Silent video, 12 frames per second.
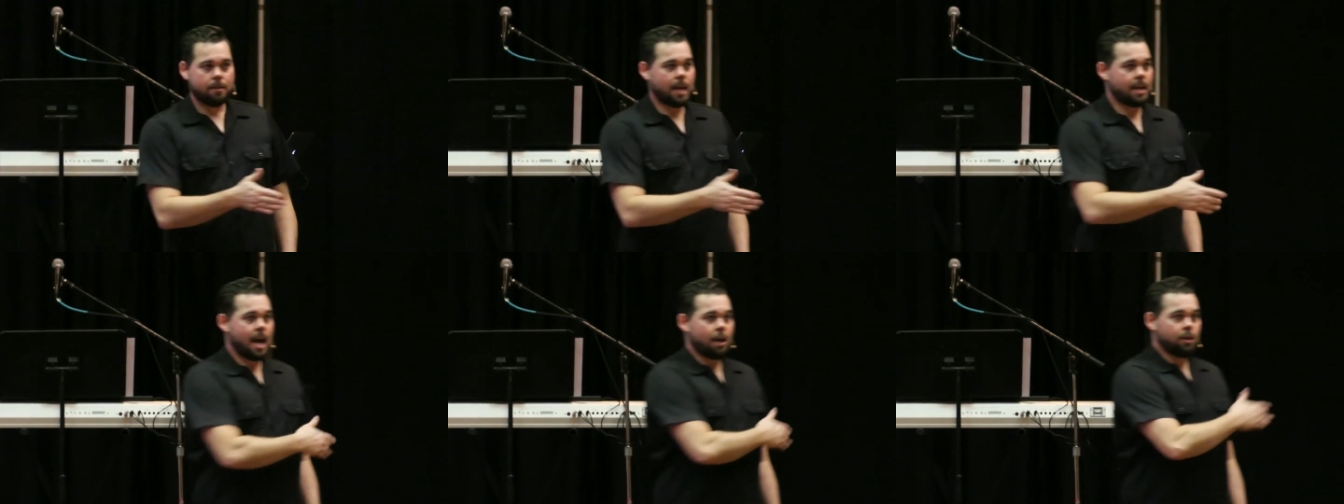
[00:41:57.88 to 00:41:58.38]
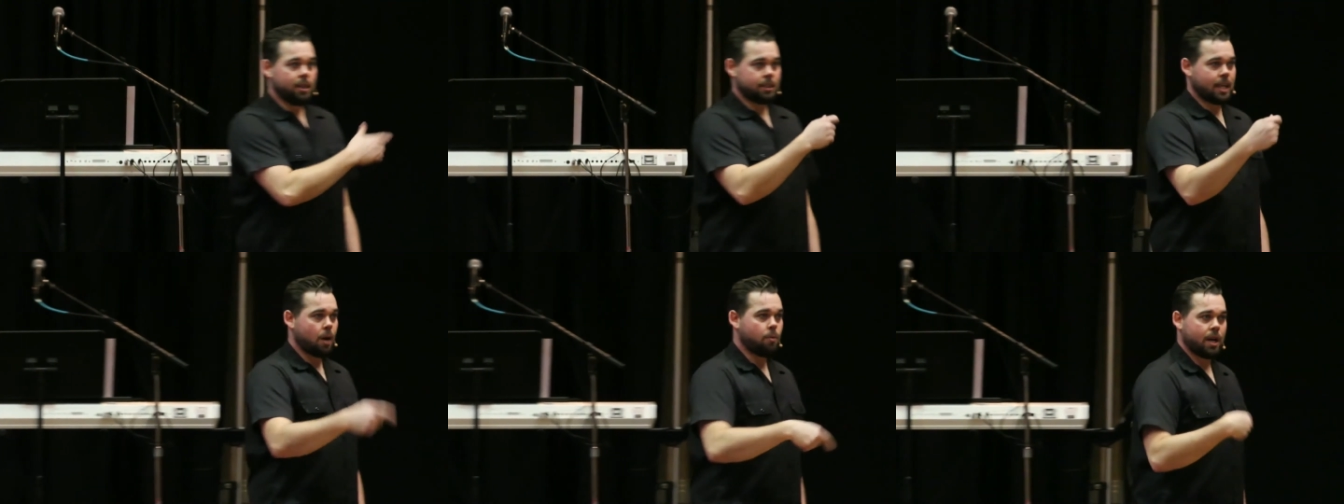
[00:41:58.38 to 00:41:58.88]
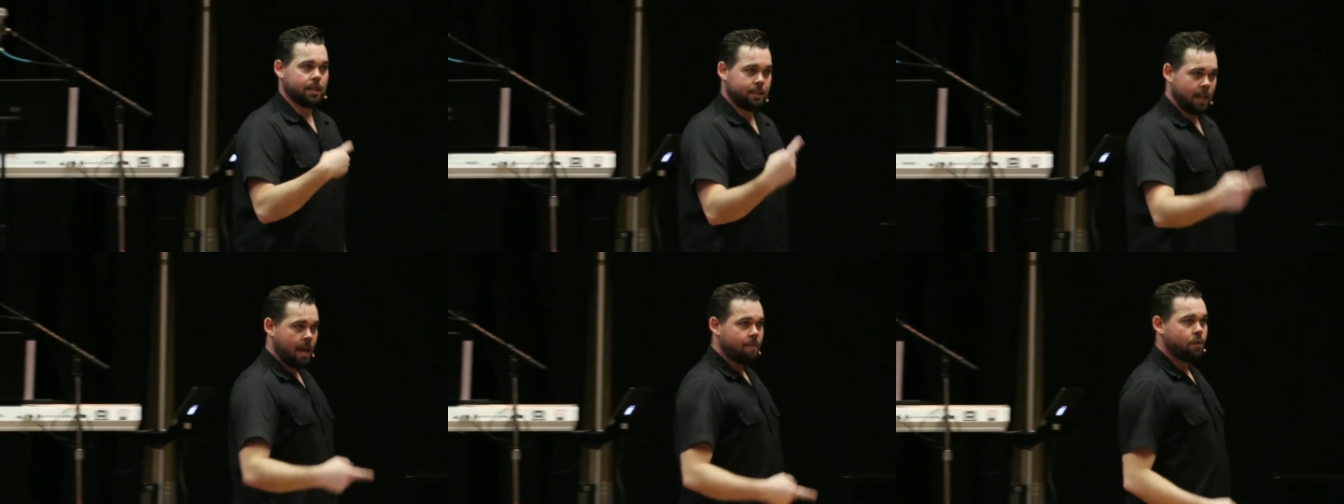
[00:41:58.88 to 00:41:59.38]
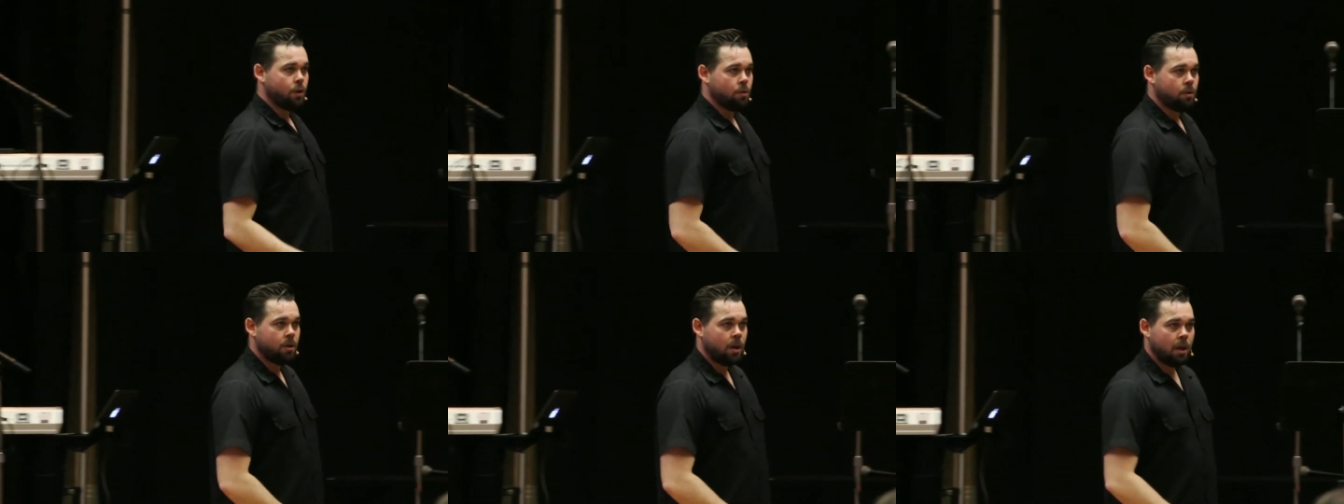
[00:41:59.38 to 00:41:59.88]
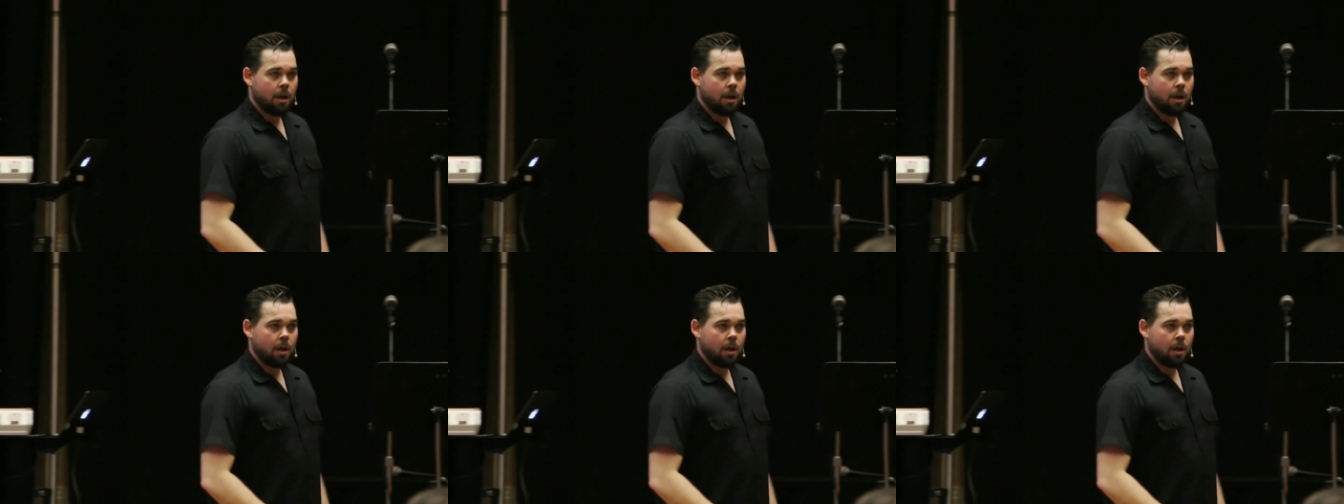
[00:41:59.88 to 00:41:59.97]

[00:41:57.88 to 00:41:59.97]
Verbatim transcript: That not only does God want to save you,